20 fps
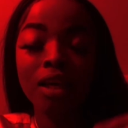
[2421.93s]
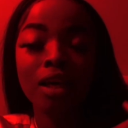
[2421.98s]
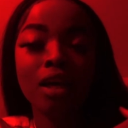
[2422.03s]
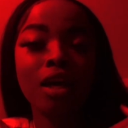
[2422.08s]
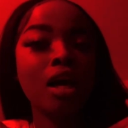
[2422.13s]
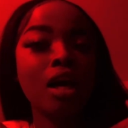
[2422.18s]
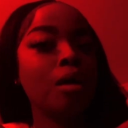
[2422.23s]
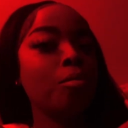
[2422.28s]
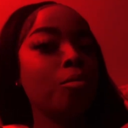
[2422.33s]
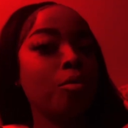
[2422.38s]

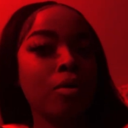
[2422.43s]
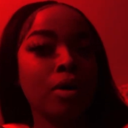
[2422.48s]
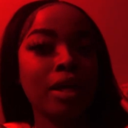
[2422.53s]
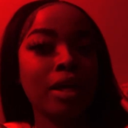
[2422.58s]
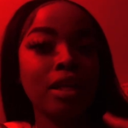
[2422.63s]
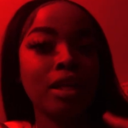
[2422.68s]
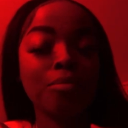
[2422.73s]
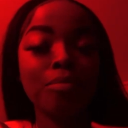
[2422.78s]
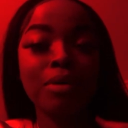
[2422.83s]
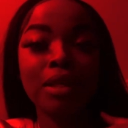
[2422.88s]
Come on.
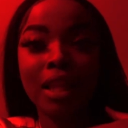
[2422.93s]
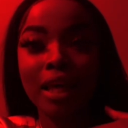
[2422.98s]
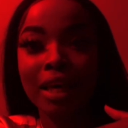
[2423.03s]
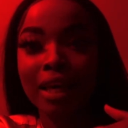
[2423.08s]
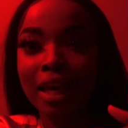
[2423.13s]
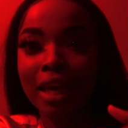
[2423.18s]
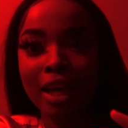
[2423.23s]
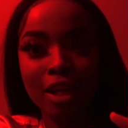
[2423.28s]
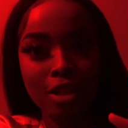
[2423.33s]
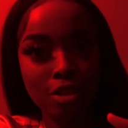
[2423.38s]
And it'd be
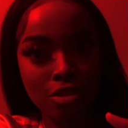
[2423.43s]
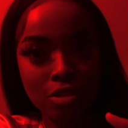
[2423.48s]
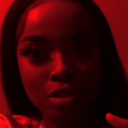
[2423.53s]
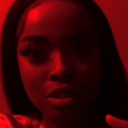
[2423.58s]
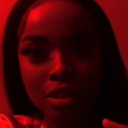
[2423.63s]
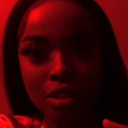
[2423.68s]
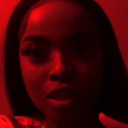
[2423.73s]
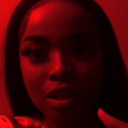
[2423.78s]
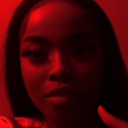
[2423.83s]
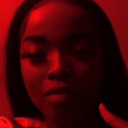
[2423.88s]
like extra
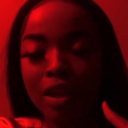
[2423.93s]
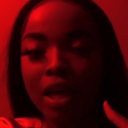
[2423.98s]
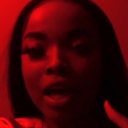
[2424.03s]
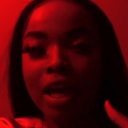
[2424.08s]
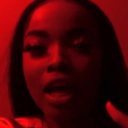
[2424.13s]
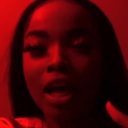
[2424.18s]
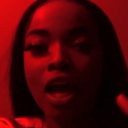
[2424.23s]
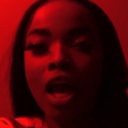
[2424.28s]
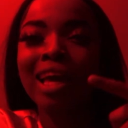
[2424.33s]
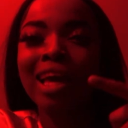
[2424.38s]
stuff,
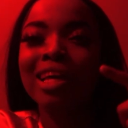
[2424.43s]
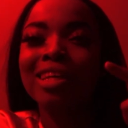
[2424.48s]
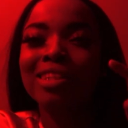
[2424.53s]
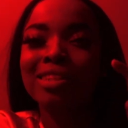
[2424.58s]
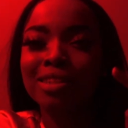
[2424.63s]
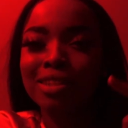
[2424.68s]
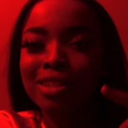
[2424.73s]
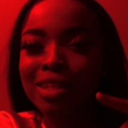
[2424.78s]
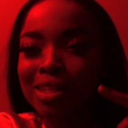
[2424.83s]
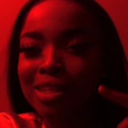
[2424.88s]
like
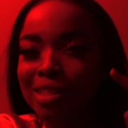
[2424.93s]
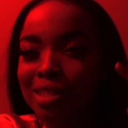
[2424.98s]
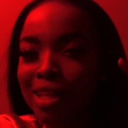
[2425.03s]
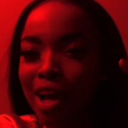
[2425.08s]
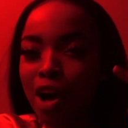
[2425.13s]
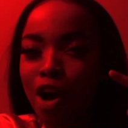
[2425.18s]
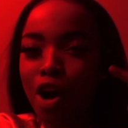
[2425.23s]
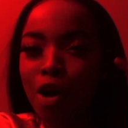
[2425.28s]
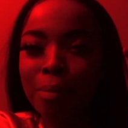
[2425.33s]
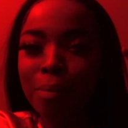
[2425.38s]
just
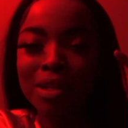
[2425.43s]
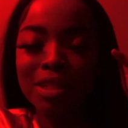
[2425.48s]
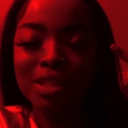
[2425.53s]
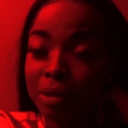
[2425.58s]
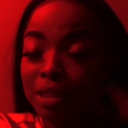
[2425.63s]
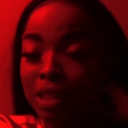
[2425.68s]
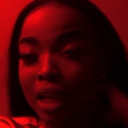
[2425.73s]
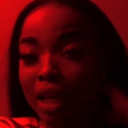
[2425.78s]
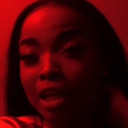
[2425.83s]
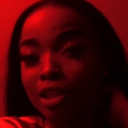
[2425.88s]
a whole bunch
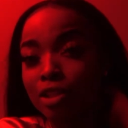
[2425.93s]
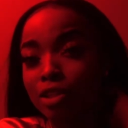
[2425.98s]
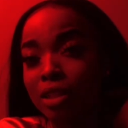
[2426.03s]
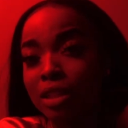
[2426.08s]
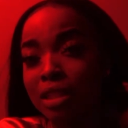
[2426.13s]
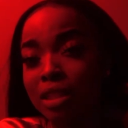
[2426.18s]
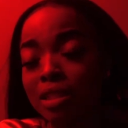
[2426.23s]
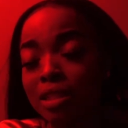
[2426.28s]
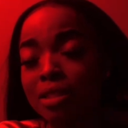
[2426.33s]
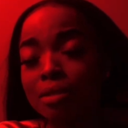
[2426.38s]
of
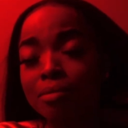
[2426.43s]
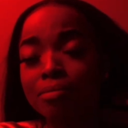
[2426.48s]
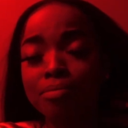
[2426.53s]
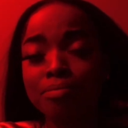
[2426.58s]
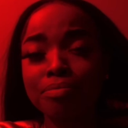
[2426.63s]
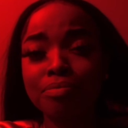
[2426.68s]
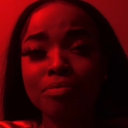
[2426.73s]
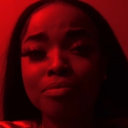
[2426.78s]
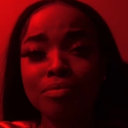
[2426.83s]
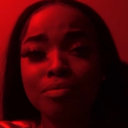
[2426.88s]
extraness.
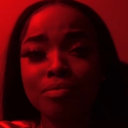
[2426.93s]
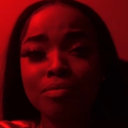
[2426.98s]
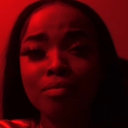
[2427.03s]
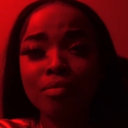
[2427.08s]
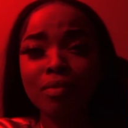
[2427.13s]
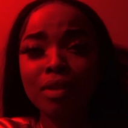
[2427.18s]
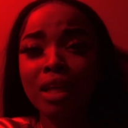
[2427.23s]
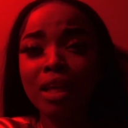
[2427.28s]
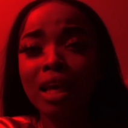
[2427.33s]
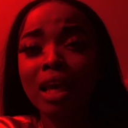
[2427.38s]

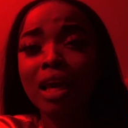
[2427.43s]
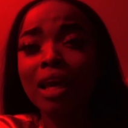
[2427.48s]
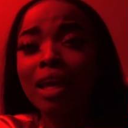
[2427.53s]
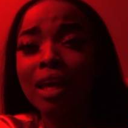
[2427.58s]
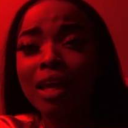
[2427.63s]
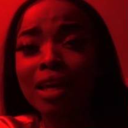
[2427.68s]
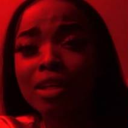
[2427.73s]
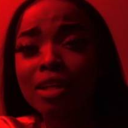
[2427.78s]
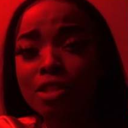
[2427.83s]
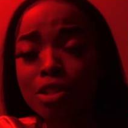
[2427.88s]

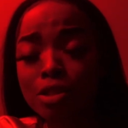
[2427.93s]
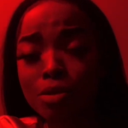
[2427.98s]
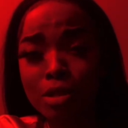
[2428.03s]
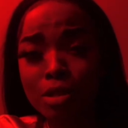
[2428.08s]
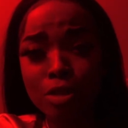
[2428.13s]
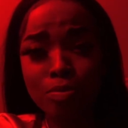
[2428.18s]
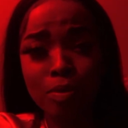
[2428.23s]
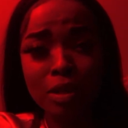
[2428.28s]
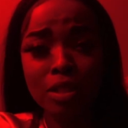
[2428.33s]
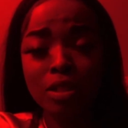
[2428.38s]
And to
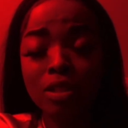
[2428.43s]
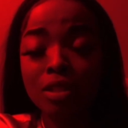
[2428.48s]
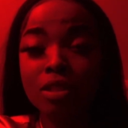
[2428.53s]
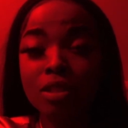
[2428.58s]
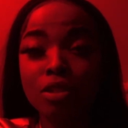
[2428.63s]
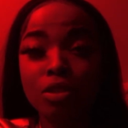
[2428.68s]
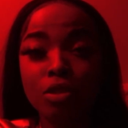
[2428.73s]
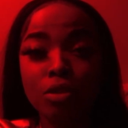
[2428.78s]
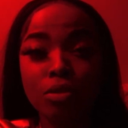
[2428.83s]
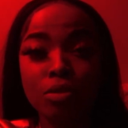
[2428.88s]
especially
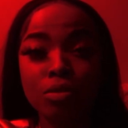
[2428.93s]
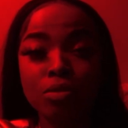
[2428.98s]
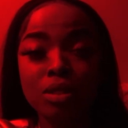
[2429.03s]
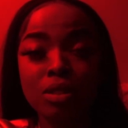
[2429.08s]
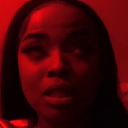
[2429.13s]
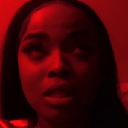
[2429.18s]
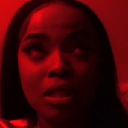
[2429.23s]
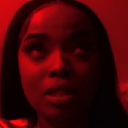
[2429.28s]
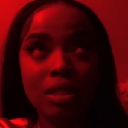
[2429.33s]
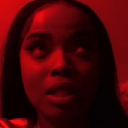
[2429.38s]
the
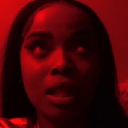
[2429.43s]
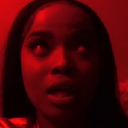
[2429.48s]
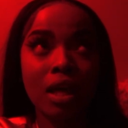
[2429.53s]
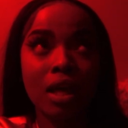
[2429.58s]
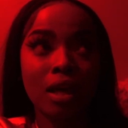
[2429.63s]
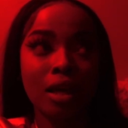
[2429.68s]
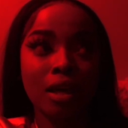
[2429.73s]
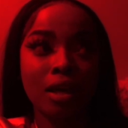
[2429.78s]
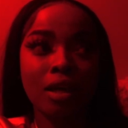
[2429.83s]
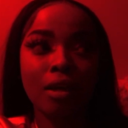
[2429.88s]
dudes, it's
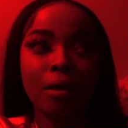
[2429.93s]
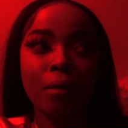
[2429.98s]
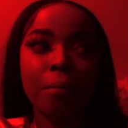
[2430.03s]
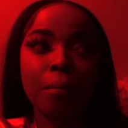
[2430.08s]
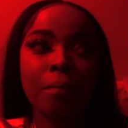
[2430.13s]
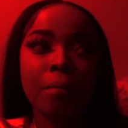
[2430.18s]
like